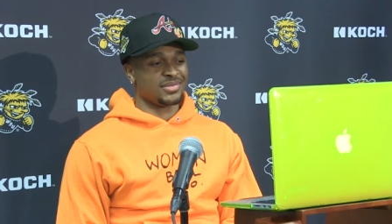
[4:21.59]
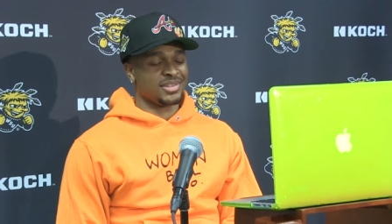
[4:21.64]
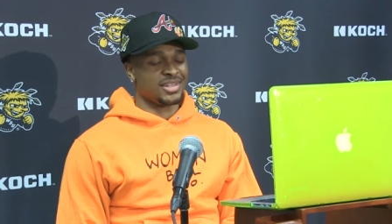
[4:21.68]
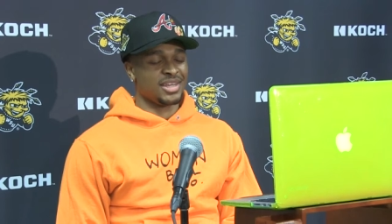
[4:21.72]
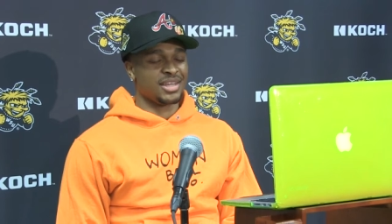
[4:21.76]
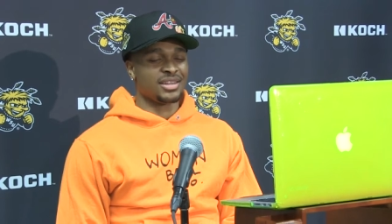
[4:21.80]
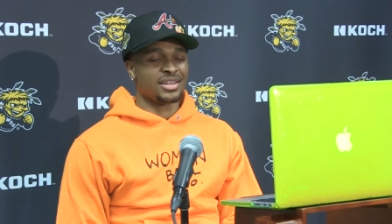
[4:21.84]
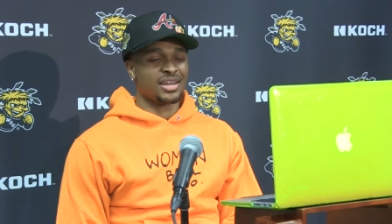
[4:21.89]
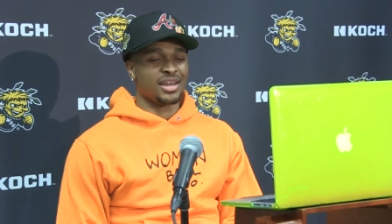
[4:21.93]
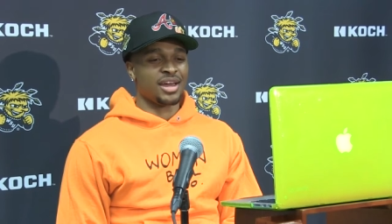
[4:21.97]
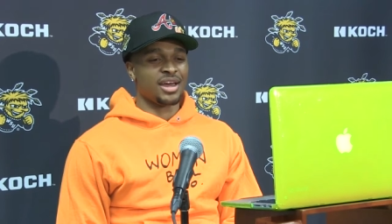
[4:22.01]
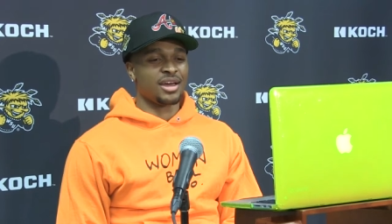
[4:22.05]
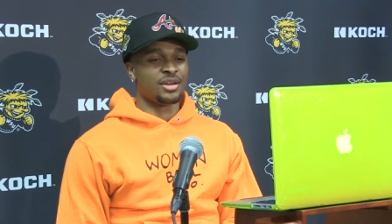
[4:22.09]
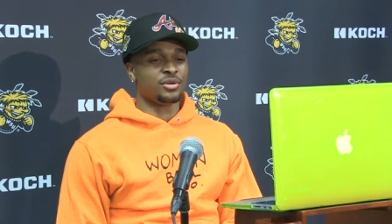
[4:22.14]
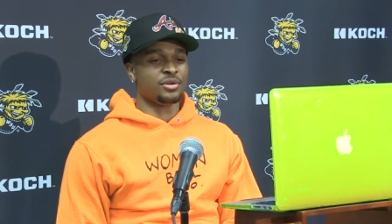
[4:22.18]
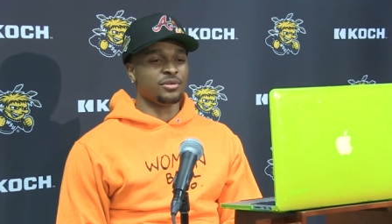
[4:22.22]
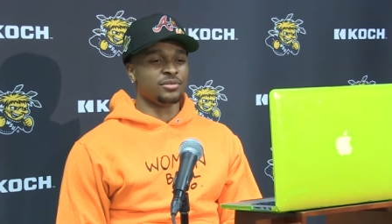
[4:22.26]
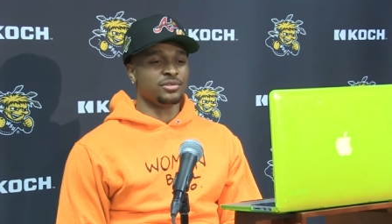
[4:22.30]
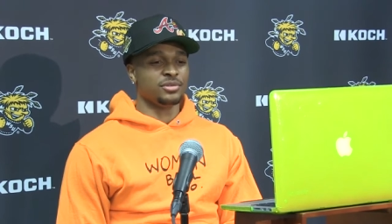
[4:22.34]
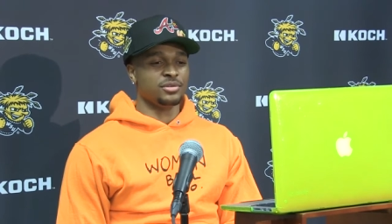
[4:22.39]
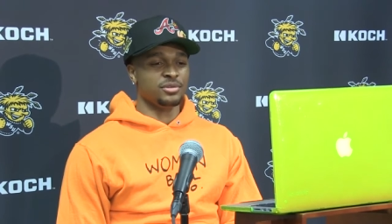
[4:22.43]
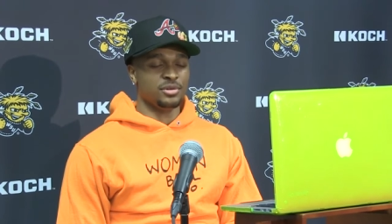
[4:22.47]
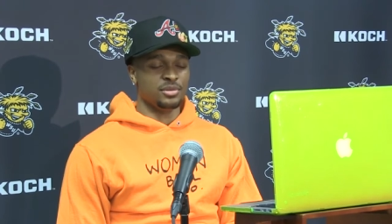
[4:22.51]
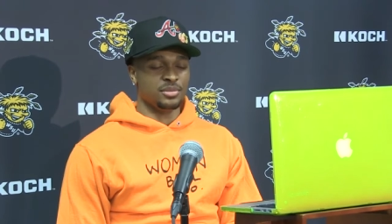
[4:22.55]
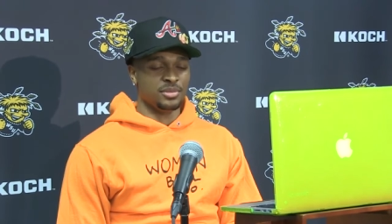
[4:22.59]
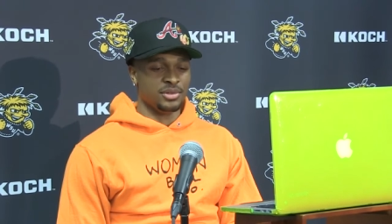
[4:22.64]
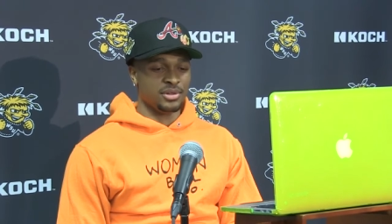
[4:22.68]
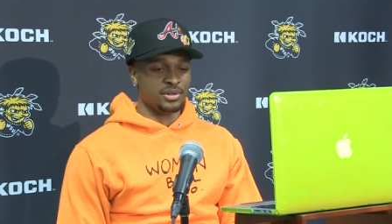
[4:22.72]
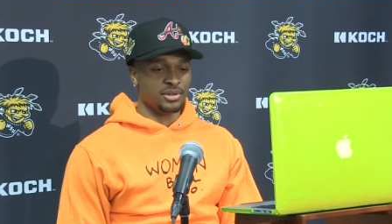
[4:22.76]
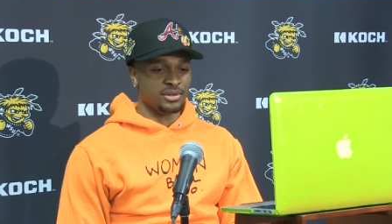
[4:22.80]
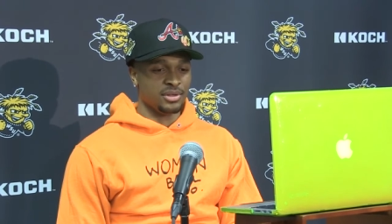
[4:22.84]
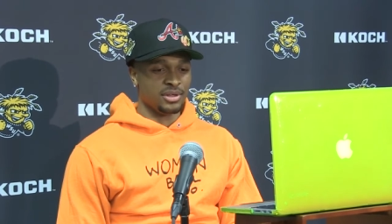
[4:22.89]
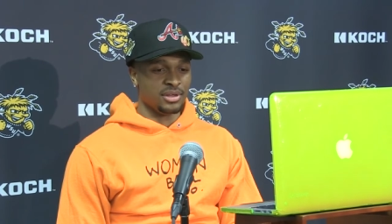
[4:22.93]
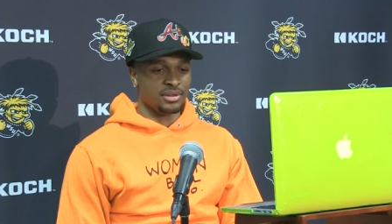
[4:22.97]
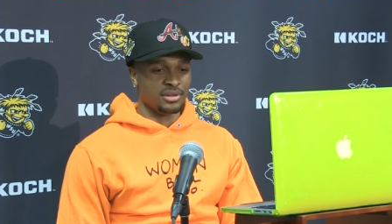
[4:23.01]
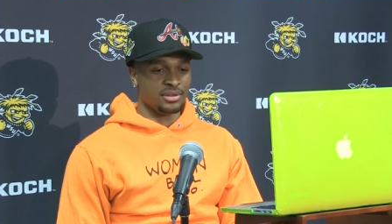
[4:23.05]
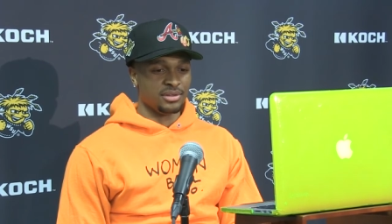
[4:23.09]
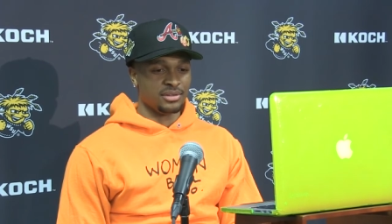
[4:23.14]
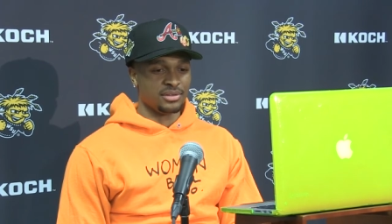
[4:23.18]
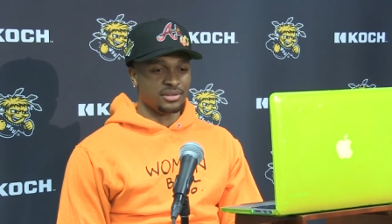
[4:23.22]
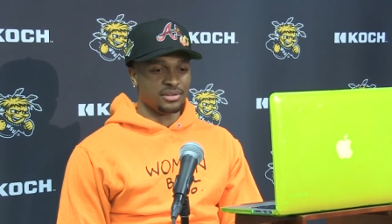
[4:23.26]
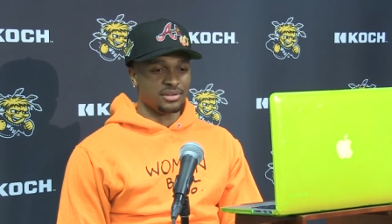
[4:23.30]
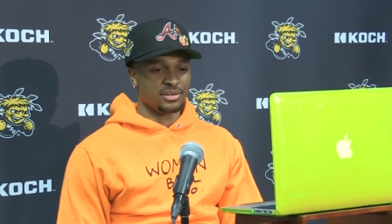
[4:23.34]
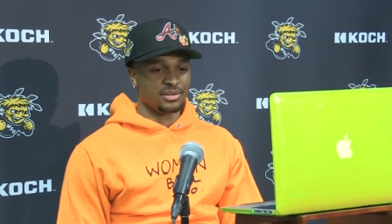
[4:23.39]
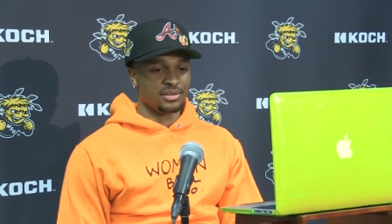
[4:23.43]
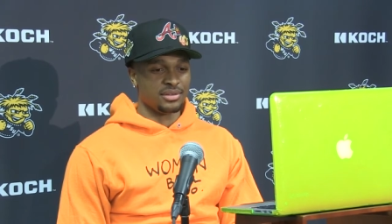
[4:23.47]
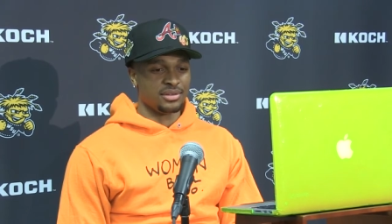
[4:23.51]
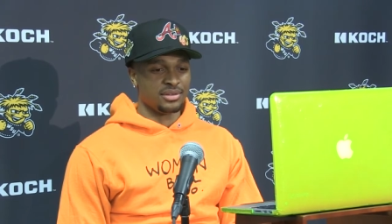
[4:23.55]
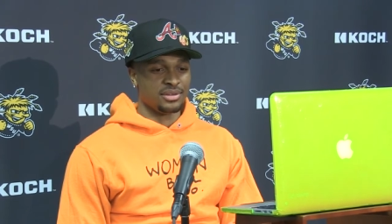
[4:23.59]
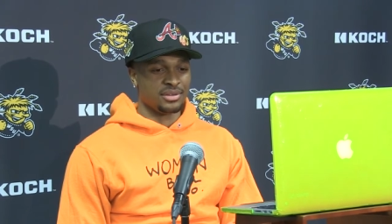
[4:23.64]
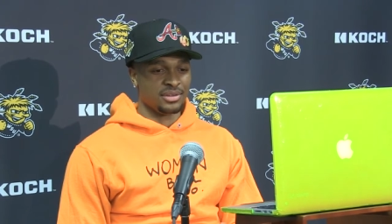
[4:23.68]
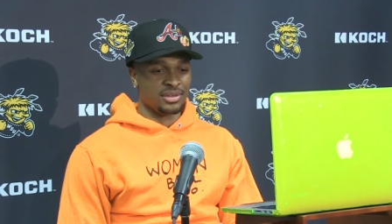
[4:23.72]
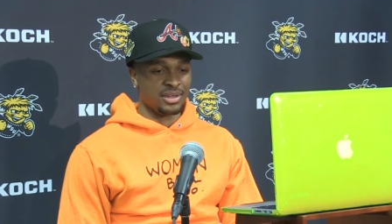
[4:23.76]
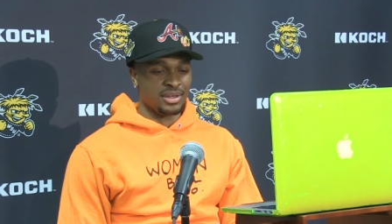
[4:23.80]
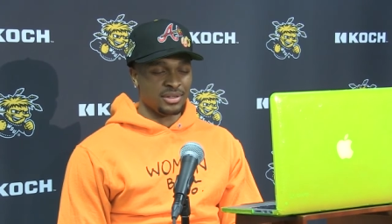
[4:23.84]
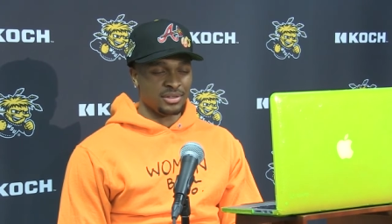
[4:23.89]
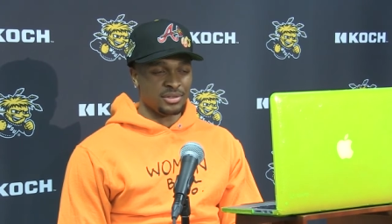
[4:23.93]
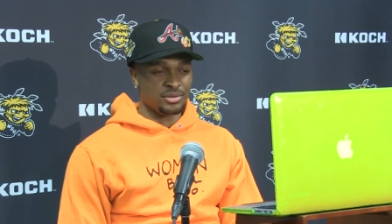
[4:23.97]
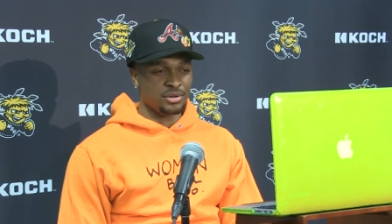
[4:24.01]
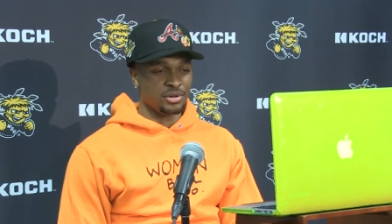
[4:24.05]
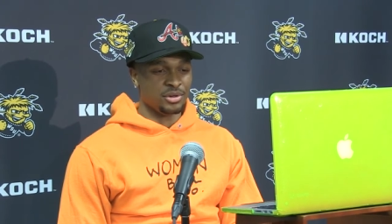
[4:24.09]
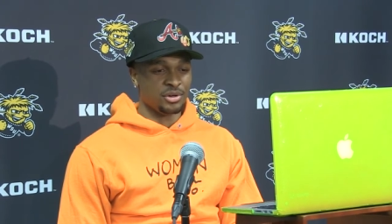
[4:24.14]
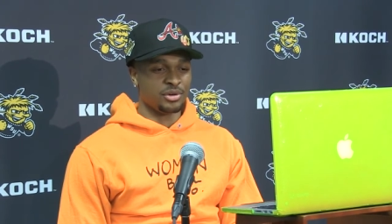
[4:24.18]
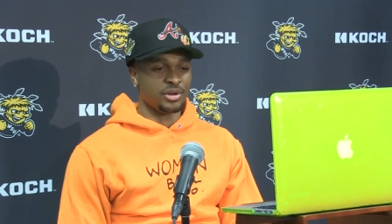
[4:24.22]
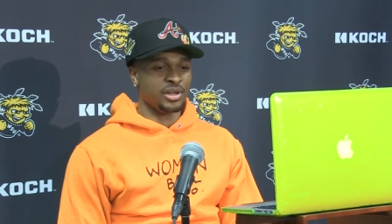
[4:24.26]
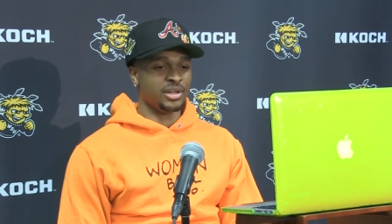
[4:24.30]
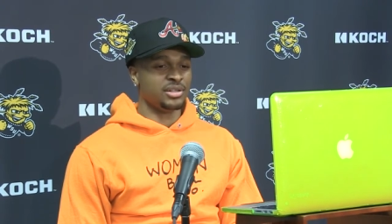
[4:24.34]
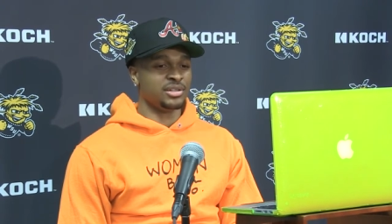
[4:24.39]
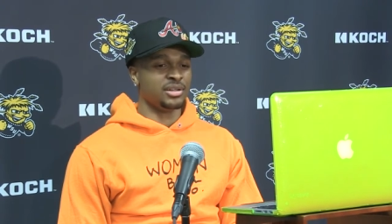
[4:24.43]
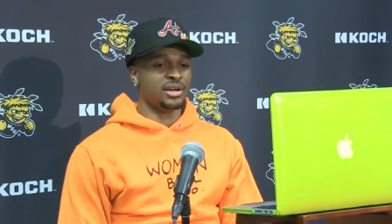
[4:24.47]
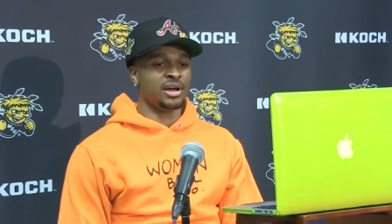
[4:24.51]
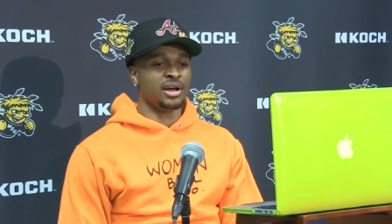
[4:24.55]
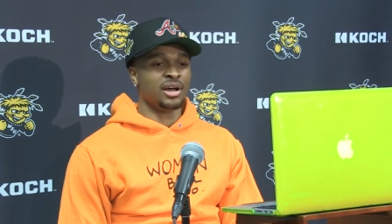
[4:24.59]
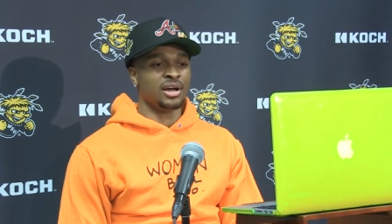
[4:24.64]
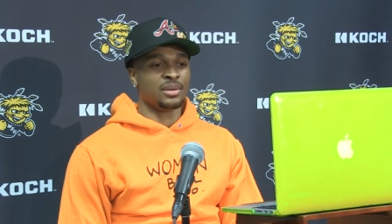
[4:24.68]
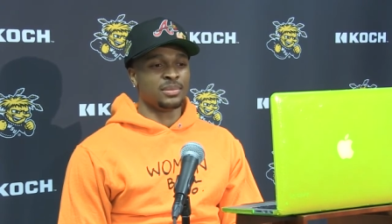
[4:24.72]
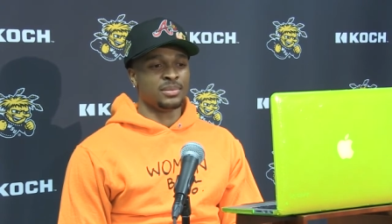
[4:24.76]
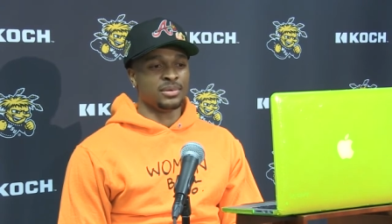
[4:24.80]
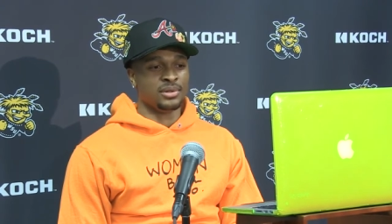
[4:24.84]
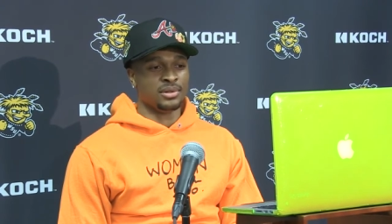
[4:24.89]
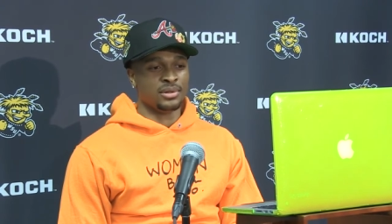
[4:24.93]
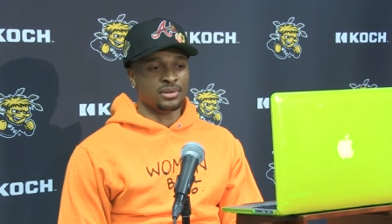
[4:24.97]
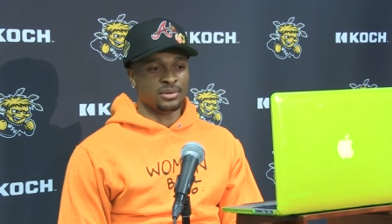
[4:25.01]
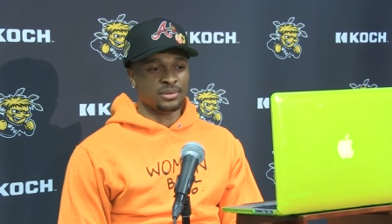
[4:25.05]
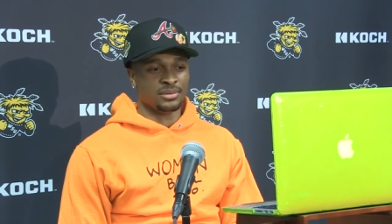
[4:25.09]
take their hat off to them. They do a great job.